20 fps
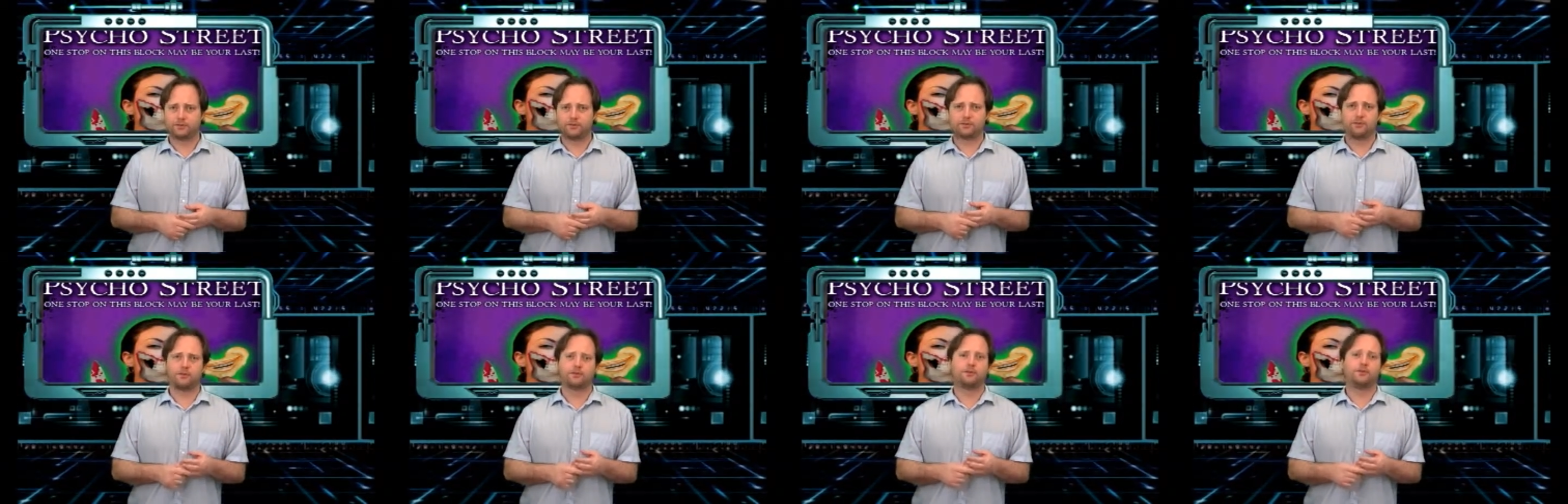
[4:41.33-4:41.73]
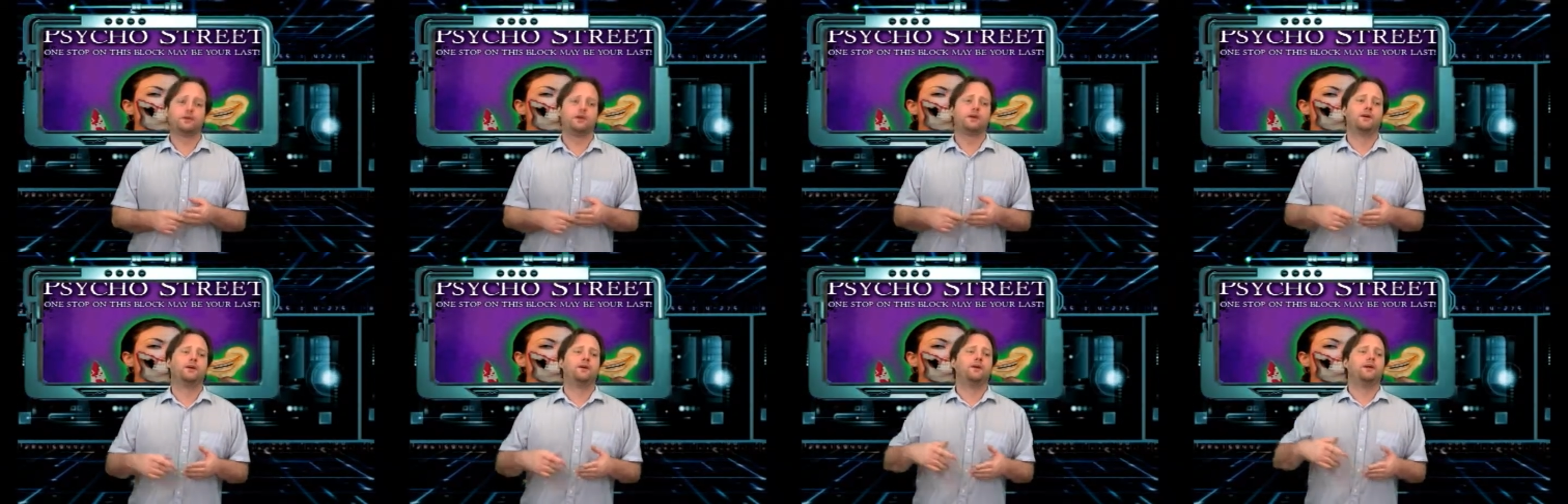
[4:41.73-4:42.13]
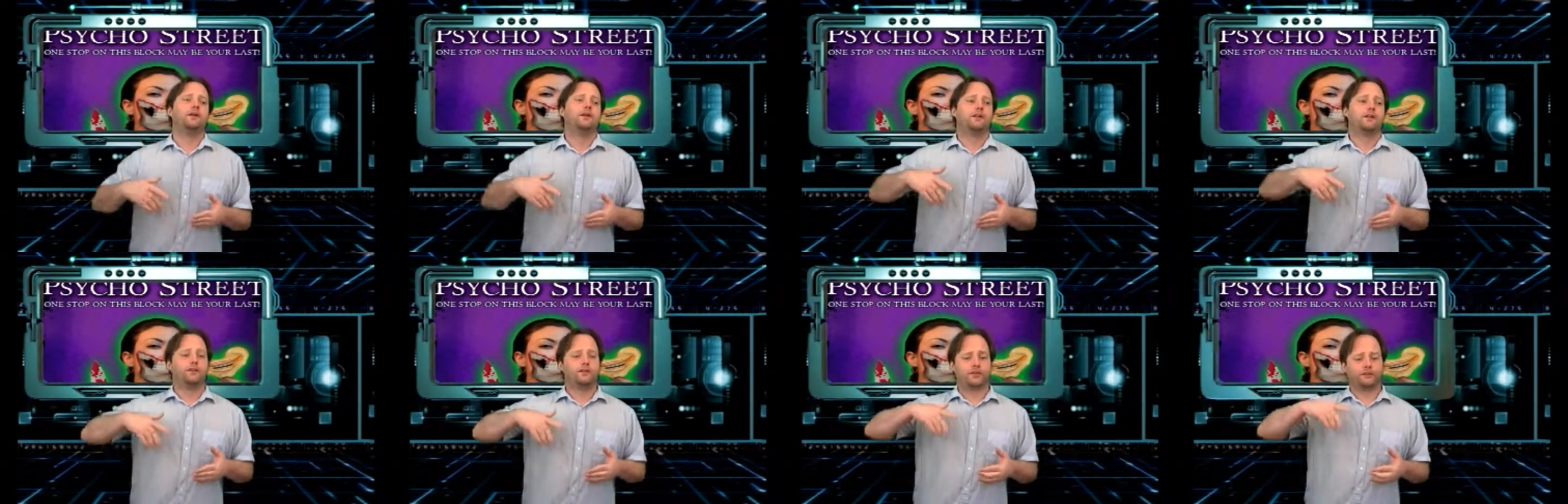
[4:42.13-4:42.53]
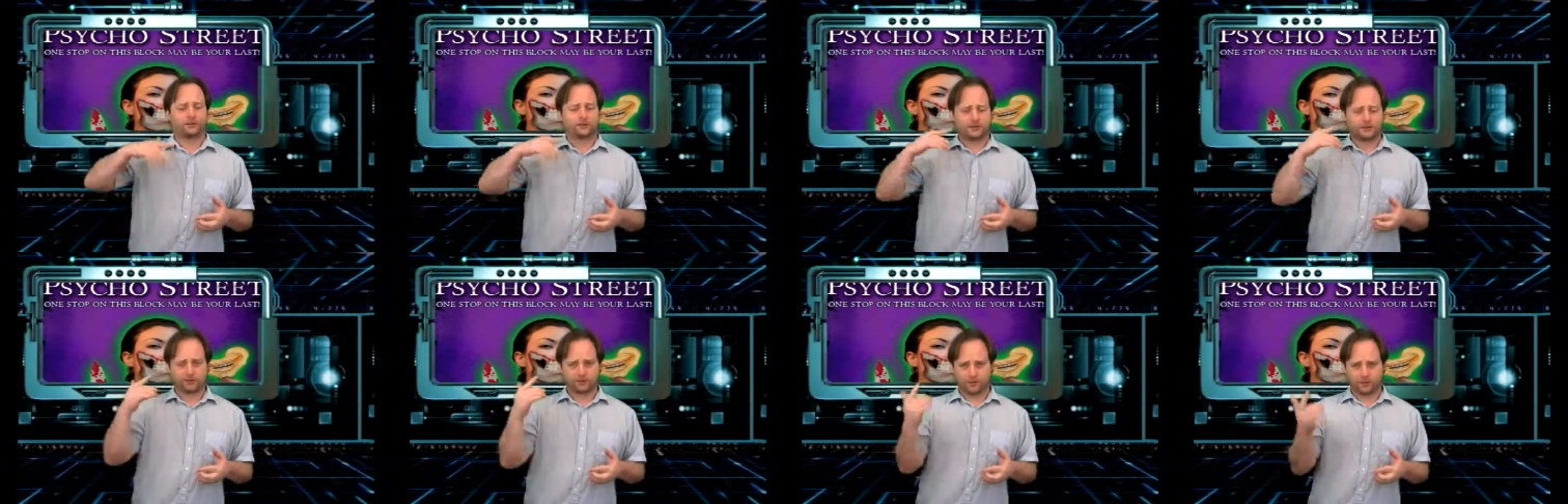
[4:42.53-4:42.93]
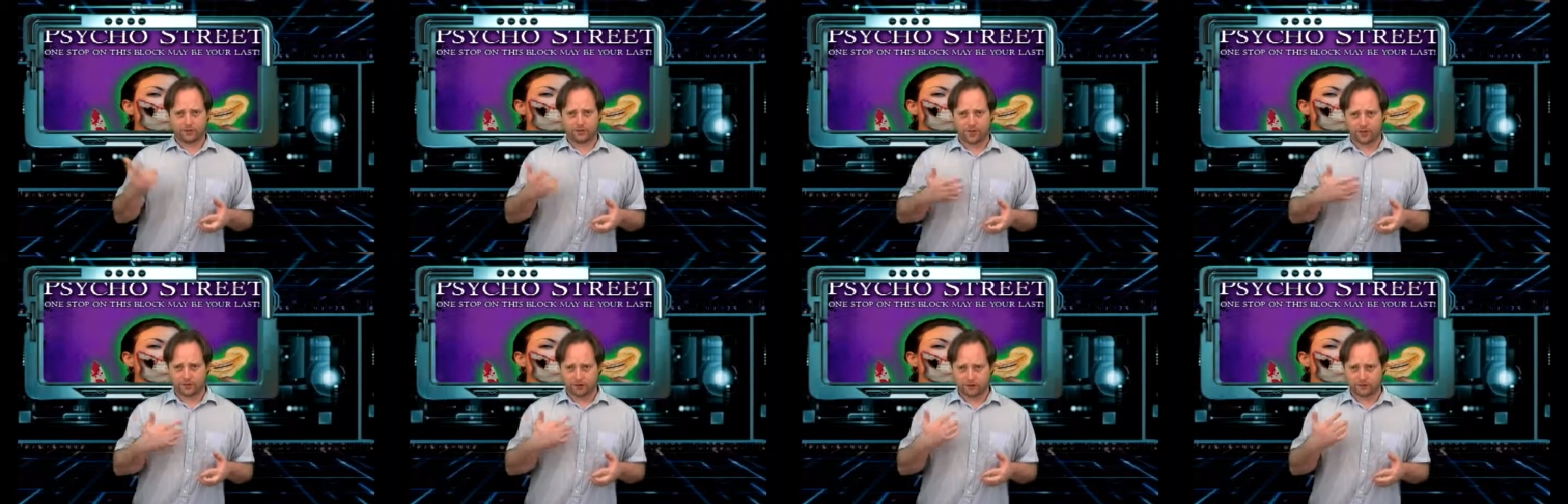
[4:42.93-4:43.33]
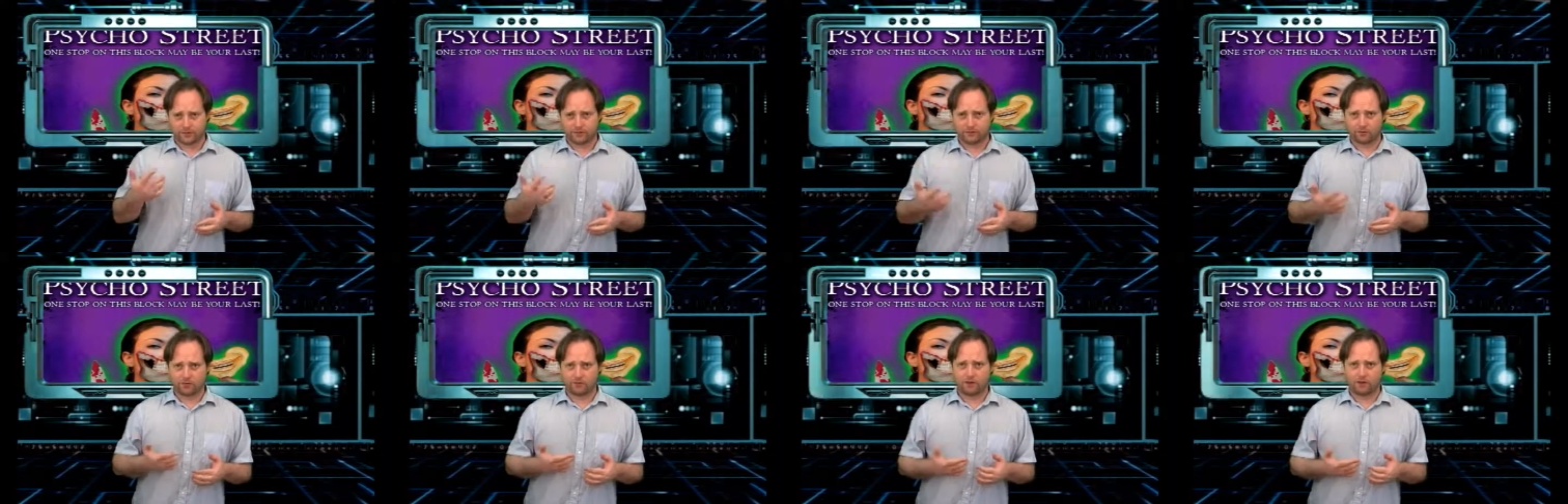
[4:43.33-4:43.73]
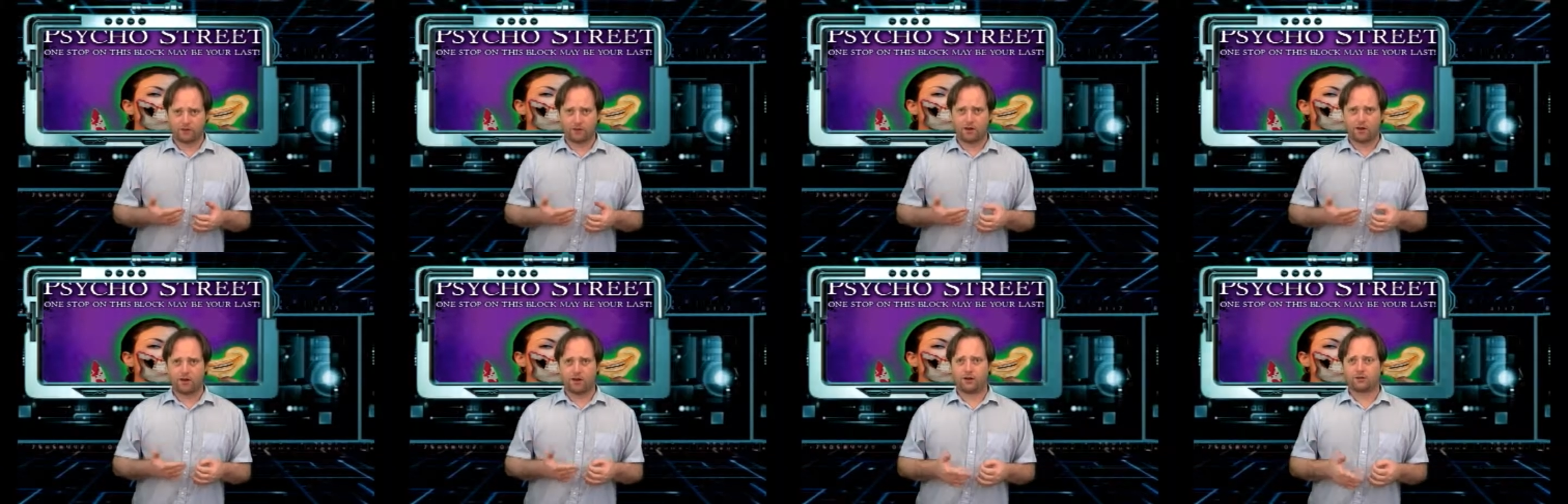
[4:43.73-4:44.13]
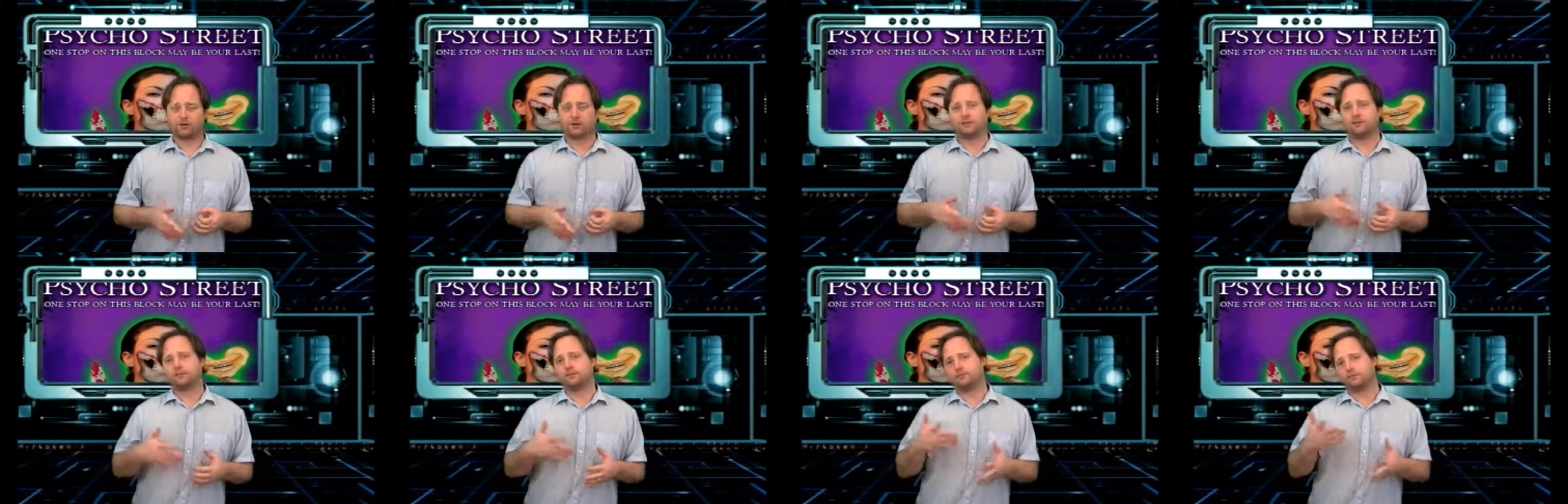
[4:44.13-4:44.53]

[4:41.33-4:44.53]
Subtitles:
So there's a storyline also going along